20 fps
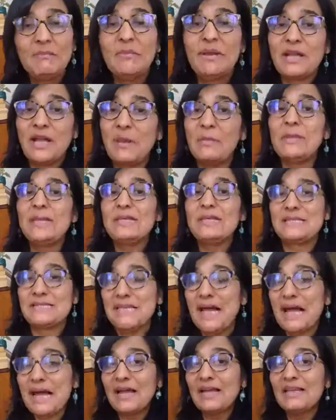becoming
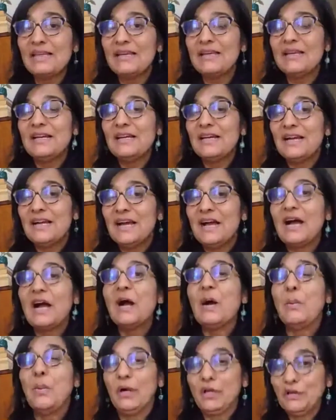sad,
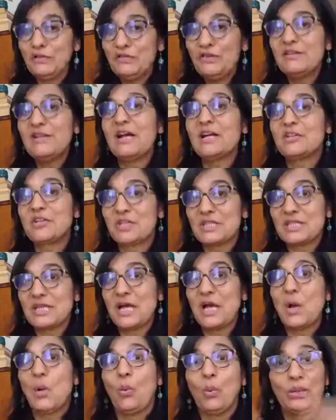one of the
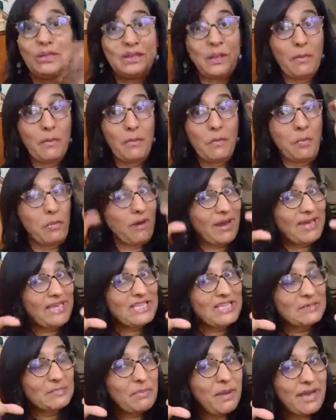rakshasa with the bright
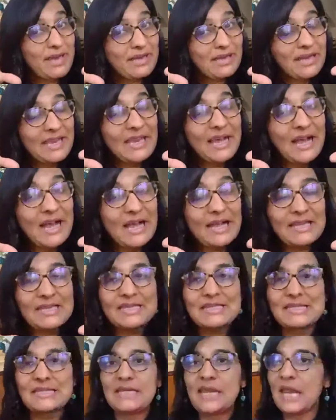sparkling
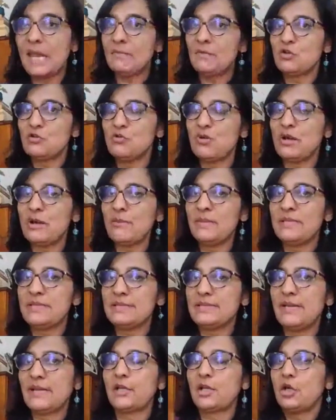eyes came to him and
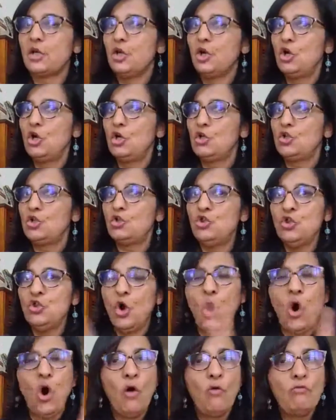said,
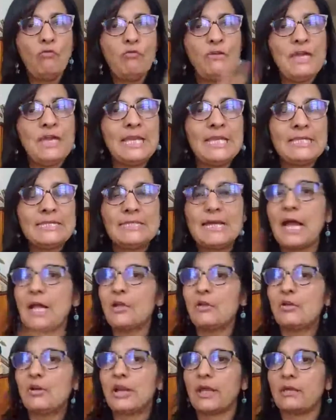"No feeling sad
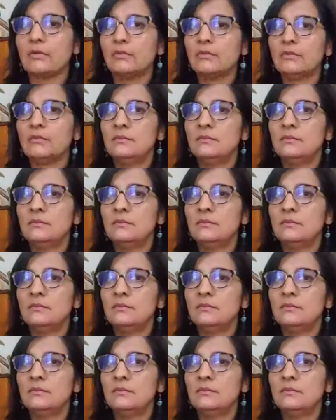today."